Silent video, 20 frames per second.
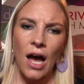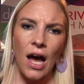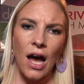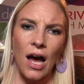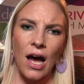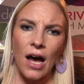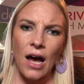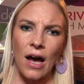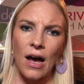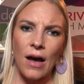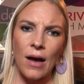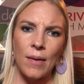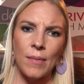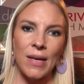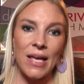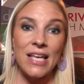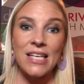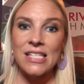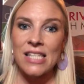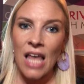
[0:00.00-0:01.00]

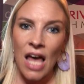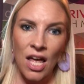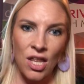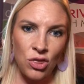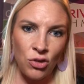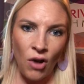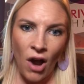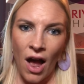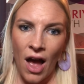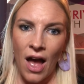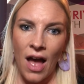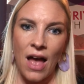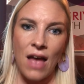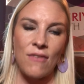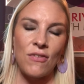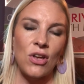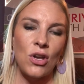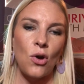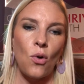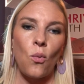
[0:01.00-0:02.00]
Is that
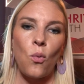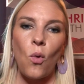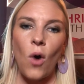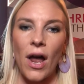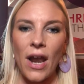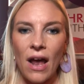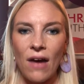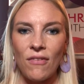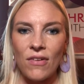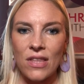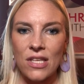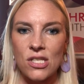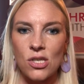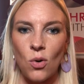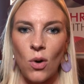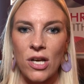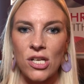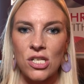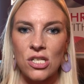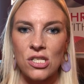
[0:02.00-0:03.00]
Thrive? Whatever these
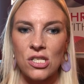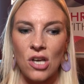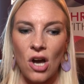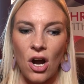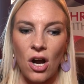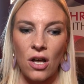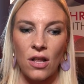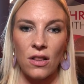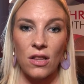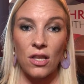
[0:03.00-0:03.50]
questions are,